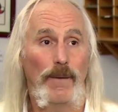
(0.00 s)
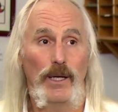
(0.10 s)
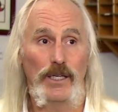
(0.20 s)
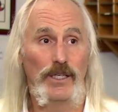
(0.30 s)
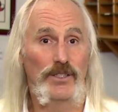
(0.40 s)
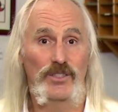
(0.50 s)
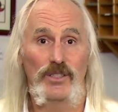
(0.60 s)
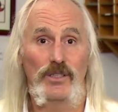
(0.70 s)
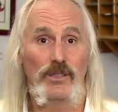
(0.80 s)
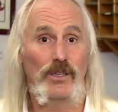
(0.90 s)
is
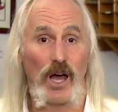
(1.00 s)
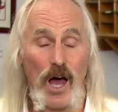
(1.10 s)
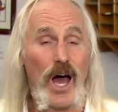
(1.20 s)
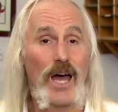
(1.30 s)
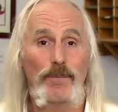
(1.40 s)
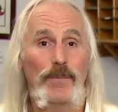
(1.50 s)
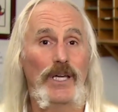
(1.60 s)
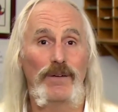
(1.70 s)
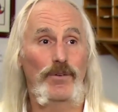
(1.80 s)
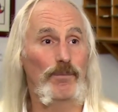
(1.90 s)
the
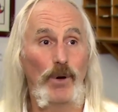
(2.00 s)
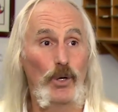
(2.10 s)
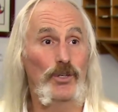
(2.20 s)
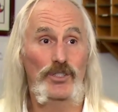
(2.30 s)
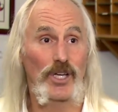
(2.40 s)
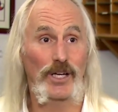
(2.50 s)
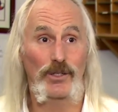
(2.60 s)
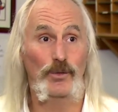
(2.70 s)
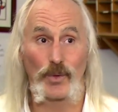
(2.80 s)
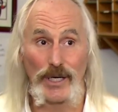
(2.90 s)
hotbed for
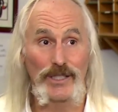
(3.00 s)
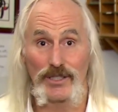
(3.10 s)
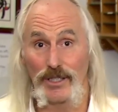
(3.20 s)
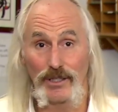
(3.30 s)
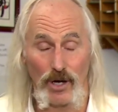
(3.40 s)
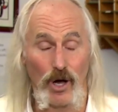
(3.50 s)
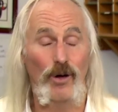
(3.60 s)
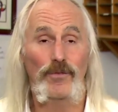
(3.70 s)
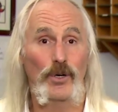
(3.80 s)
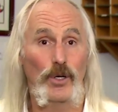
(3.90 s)
motorcycle racing,
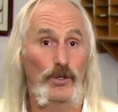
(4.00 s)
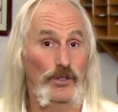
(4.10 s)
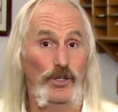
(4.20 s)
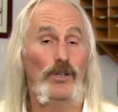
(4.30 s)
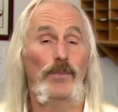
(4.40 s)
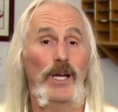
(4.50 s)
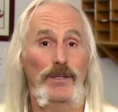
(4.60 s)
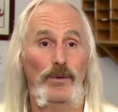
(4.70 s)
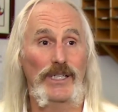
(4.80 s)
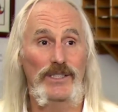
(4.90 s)
off-road or dirt
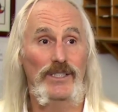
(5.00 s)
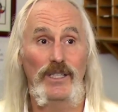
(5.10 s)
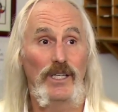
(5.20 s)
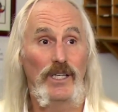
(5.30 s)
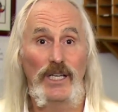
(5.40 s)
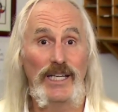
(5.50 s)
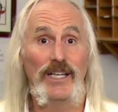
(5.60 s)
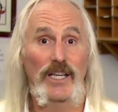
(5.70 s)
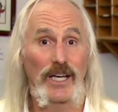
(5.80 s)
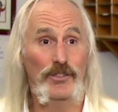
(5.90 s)
bike racing in
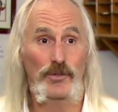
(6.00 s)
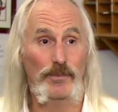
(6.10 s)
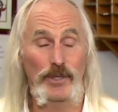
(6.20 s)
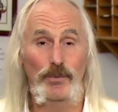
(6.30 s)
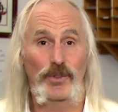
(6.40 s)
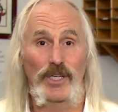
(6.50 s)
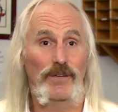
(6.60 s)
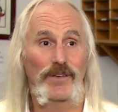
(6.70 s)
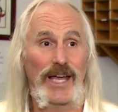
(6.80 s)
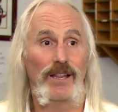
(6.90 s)
the country. People think
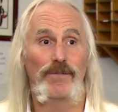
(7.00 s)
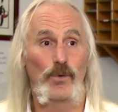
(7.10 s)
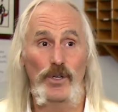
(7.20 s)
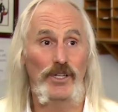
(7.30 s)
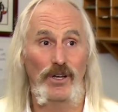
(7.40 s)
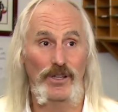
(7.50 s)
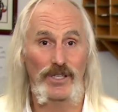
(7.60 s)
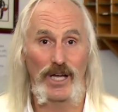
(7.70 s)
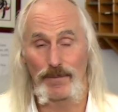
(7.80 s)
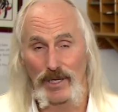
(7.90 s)
of California all the
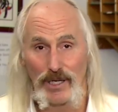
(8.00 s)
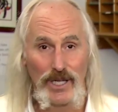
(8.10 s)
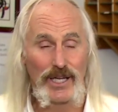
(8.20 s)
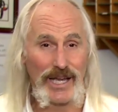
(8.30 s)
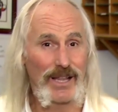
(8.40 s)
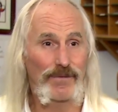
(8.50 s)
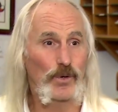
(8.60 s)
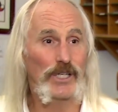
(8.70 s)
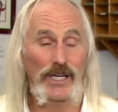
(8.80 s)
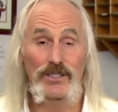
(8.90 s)
time.
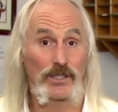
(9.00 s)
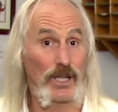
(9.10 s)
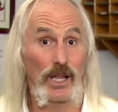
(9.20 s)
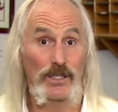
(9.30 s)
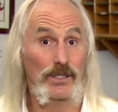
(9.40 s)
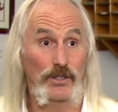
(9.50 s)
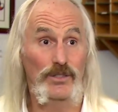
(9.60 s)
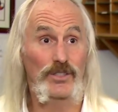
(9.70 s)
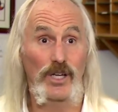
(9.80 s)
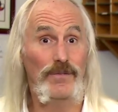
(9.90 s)
California has got a lot of
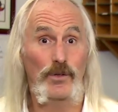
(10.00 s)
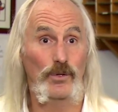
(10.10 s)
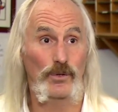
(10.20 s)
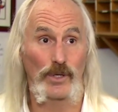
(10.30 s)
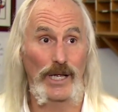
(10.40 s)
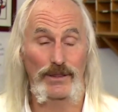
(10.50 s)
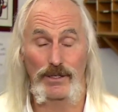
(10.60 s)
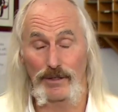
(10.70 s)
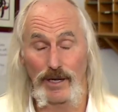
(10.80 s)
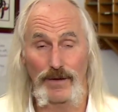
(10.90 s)
good stuff going on out
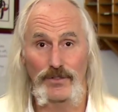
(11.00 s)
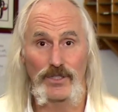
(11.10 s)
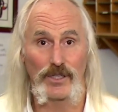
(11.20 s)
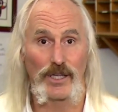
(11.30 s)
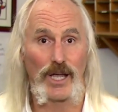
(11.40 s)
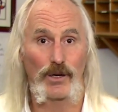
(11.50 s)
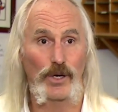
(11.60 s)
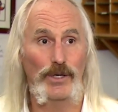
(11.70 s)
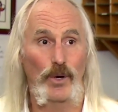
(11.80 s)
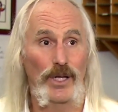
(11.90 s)
there, and obviously they got
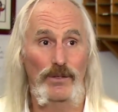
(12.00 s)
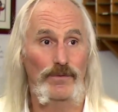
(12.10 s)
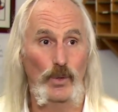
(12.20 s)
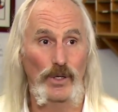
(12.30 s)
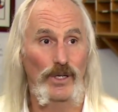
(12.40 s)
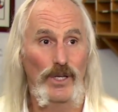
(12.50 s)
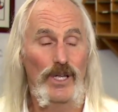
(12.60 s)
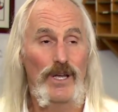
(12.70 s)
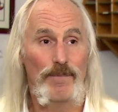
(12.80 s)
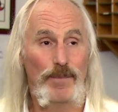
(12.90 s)
great weather for it.
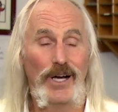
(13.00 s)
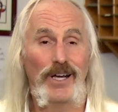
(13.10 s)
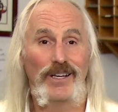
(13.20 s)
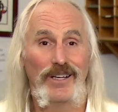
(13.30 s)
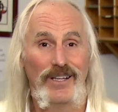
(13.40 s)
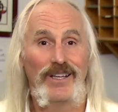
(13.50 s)
But